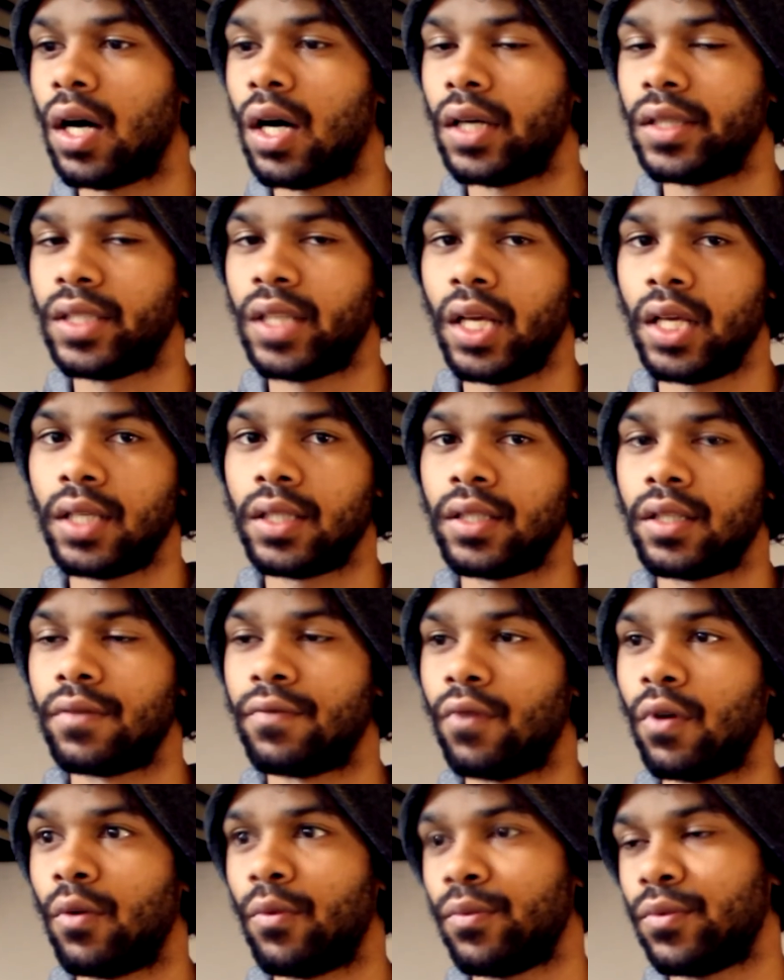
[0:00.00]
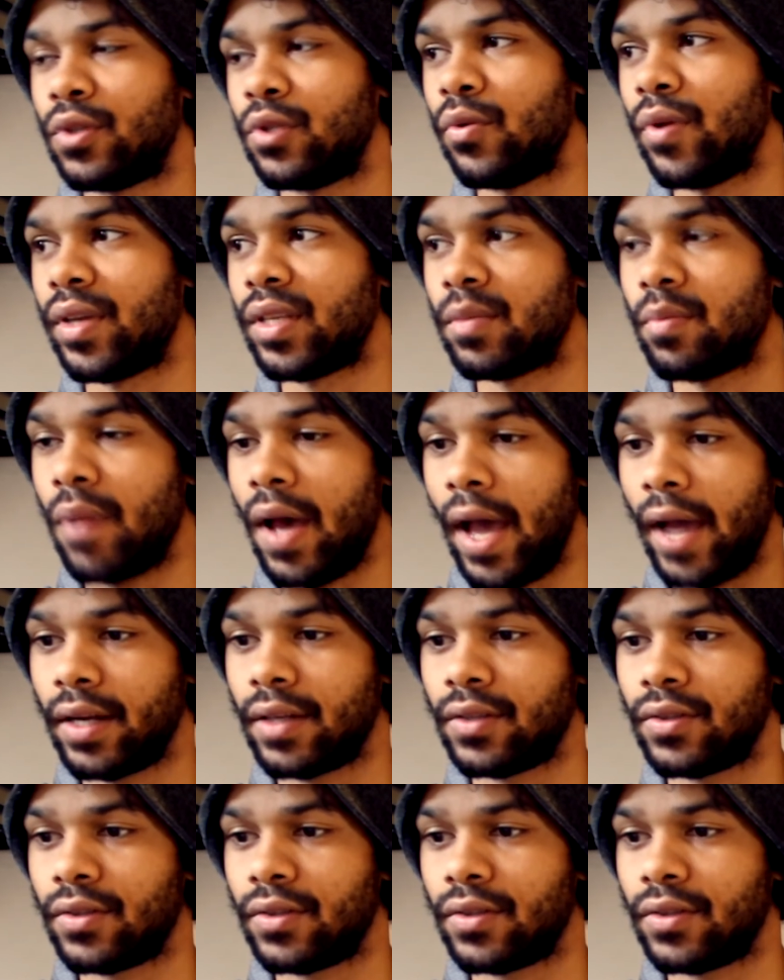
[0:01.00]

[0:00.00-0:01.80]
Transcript: a taste of what to expect,